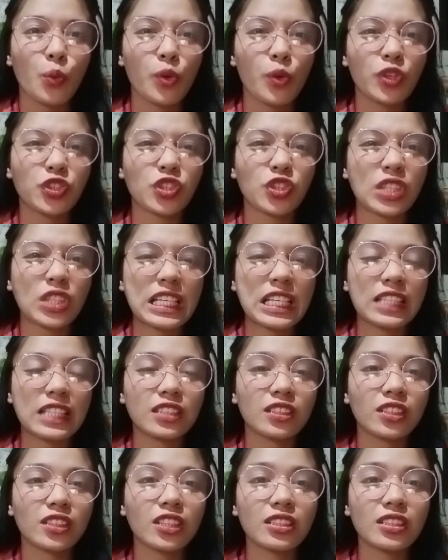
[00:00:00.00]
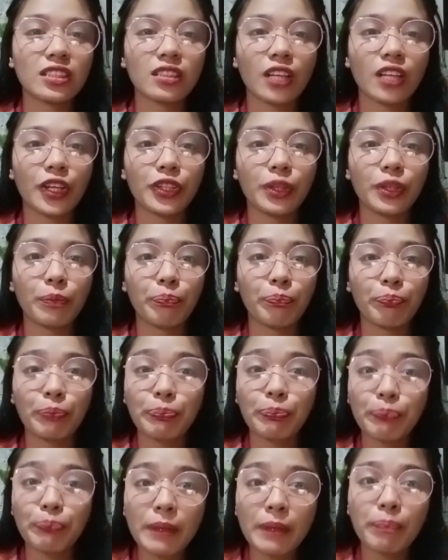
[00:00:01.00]
which is are the
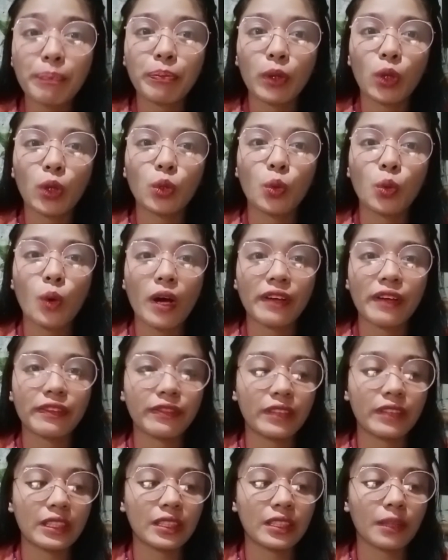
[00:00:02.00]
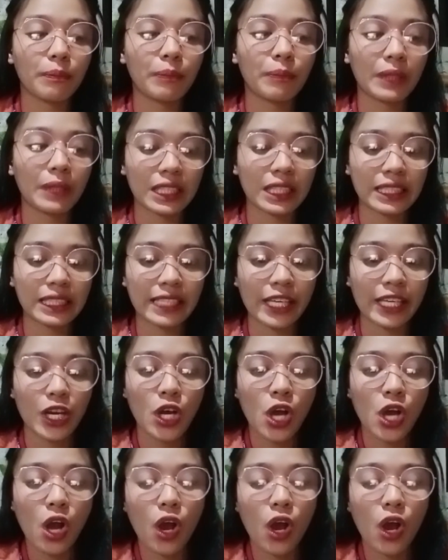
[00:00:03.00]
people who have disability,